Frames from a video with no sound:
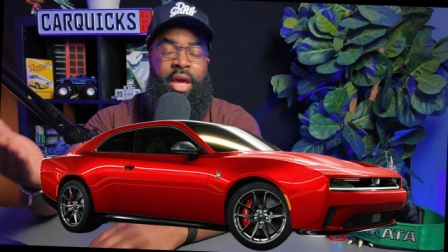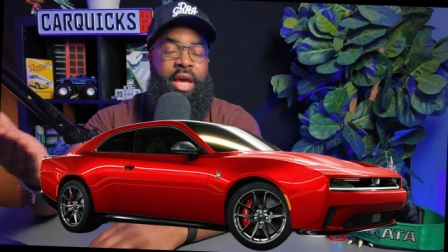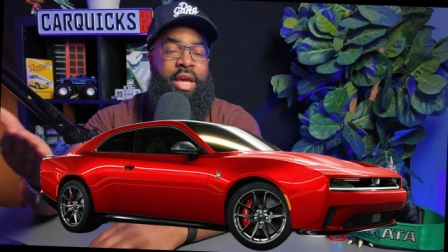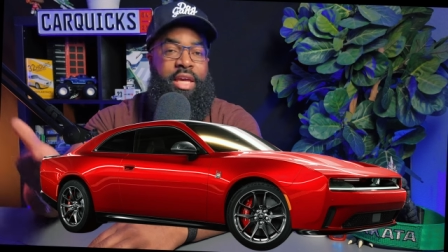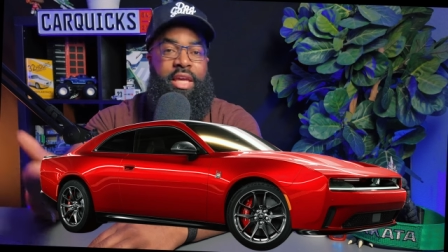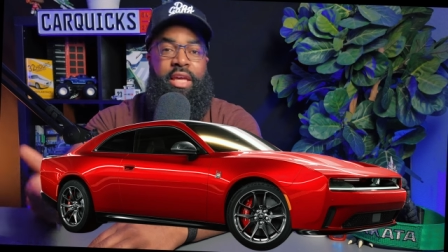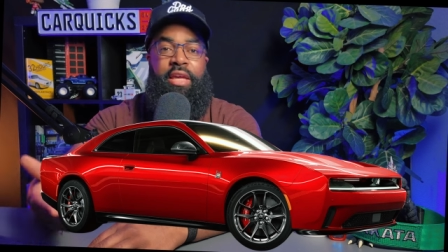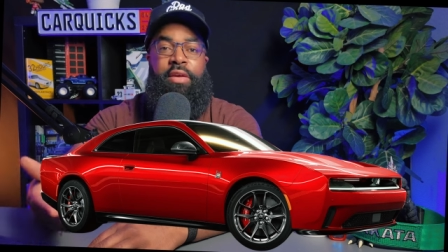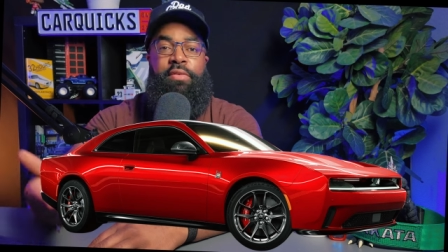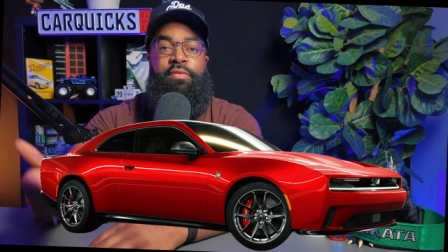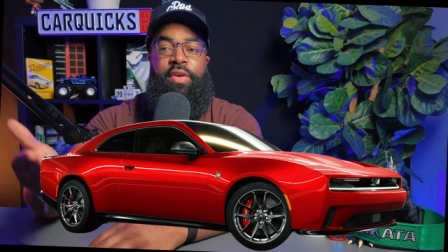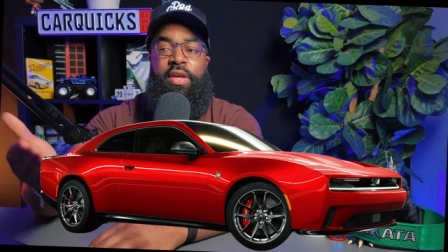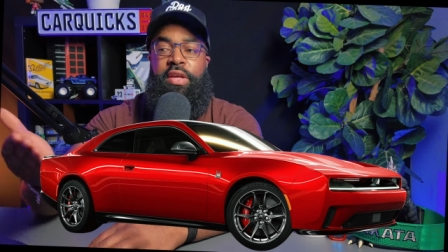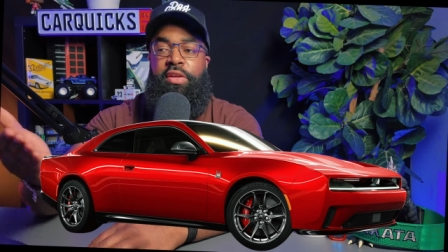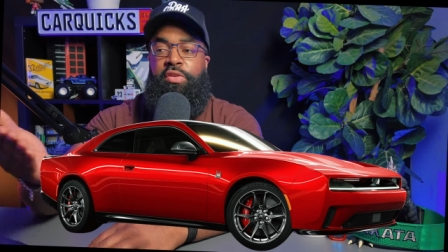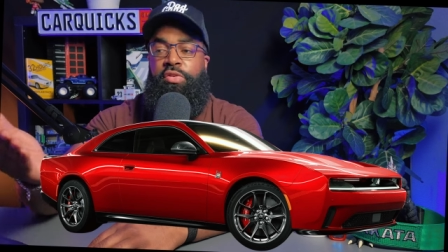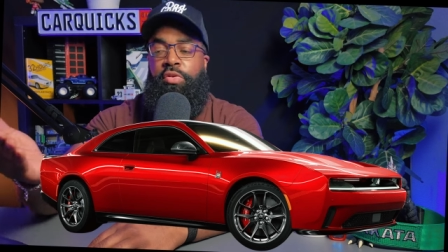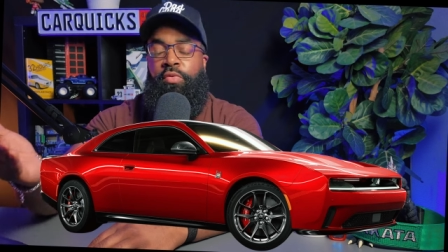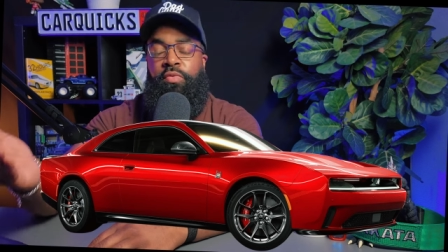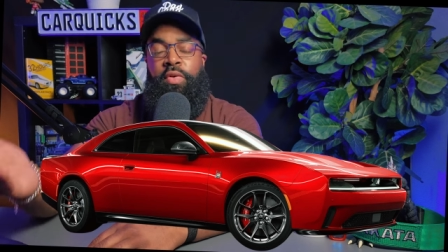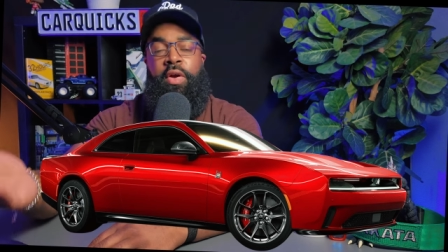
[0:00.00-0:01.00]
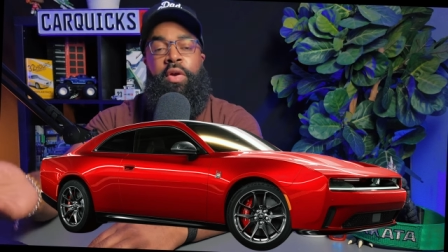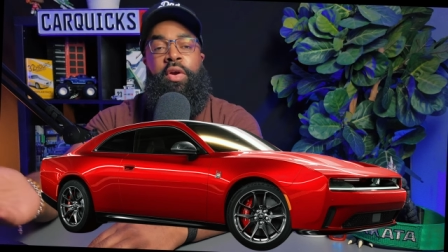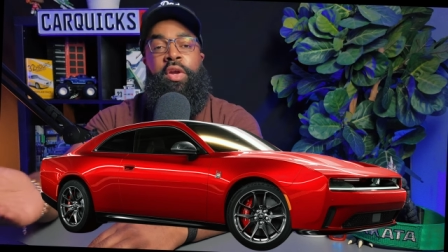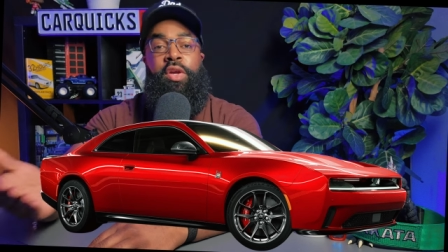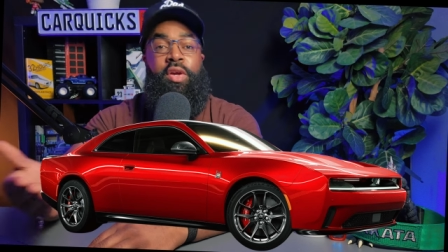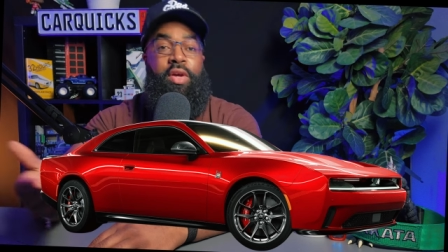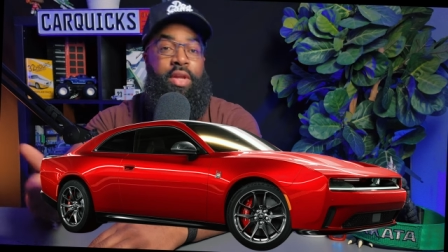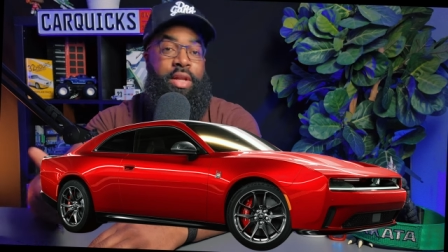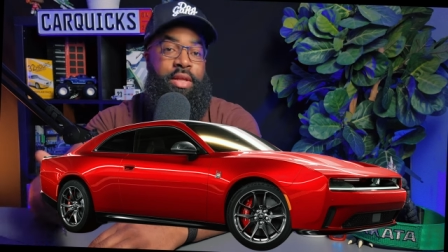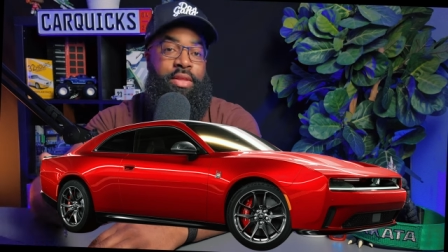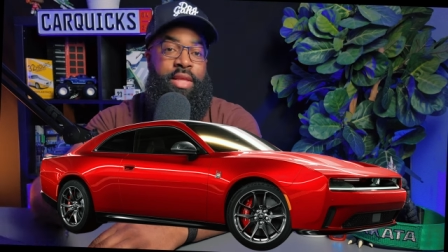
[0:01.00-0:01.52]
E Vs are very
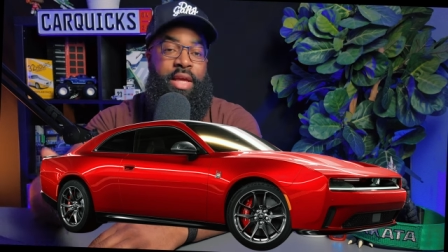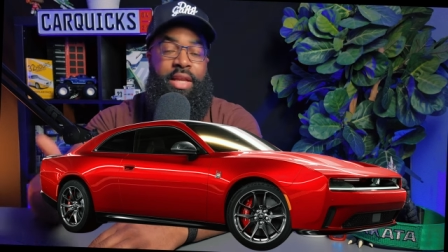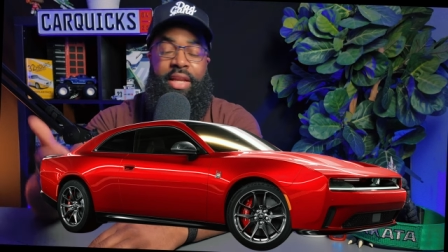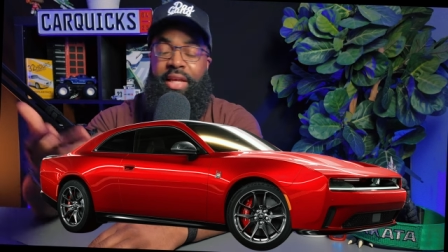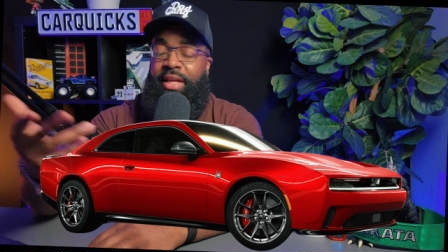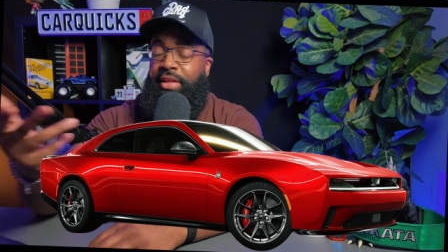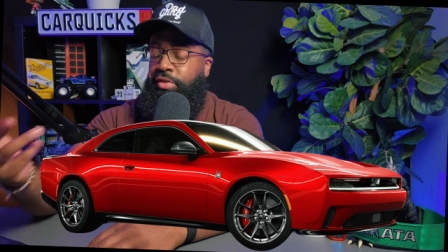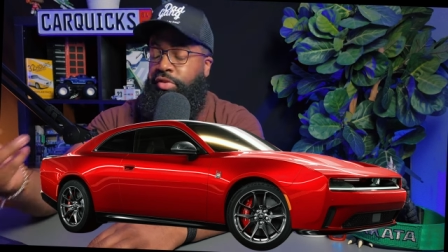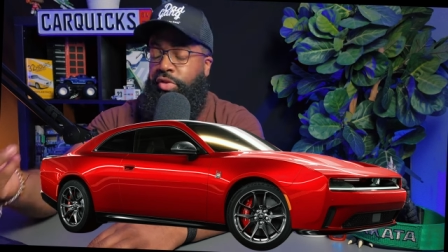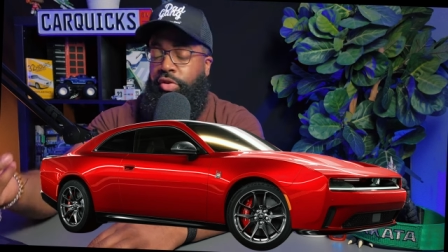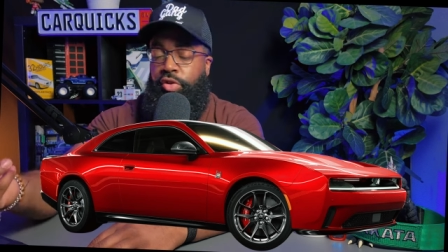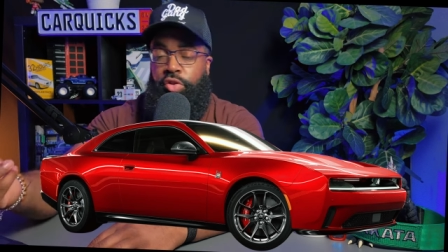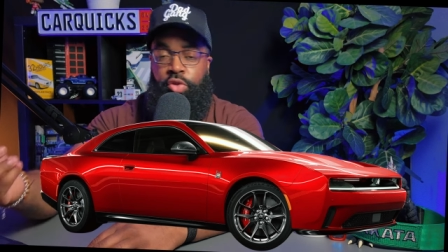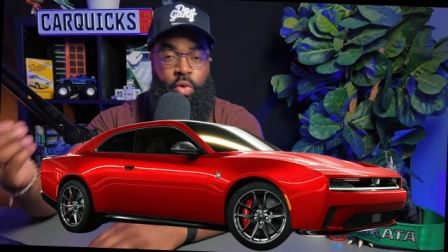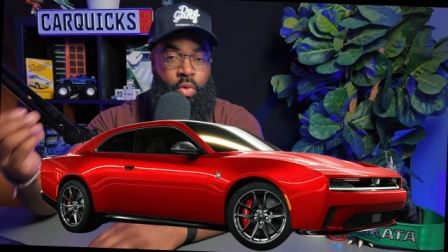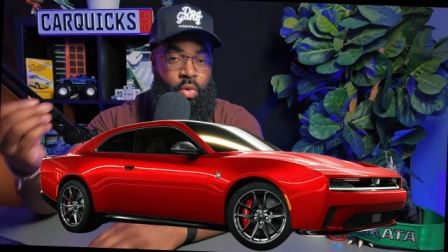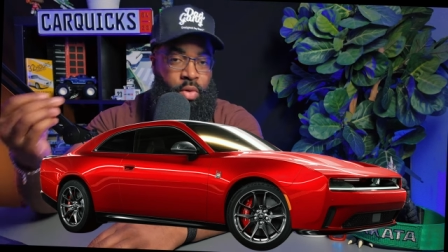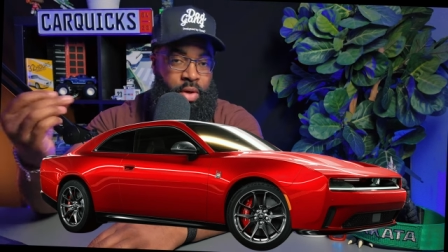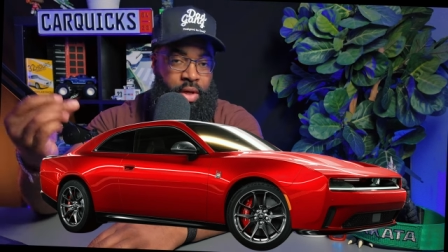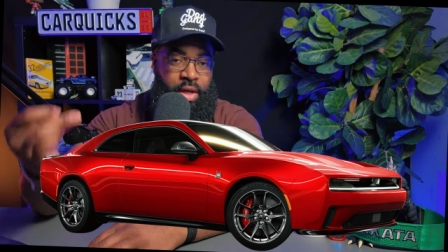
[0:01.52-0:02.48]
good at that. Instant torque,